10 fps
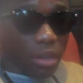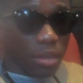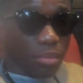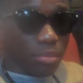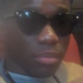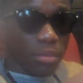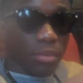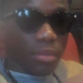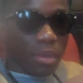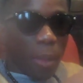like,
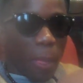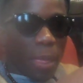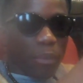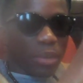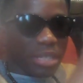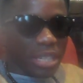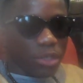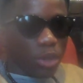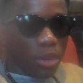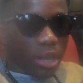he said
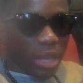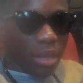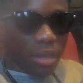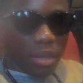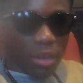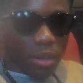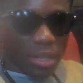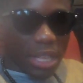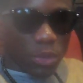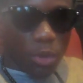he's got a hit
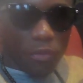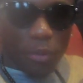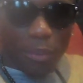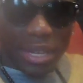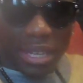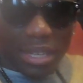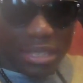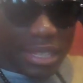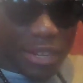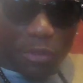that's worth $1 million,
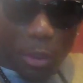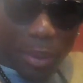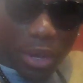he's selling for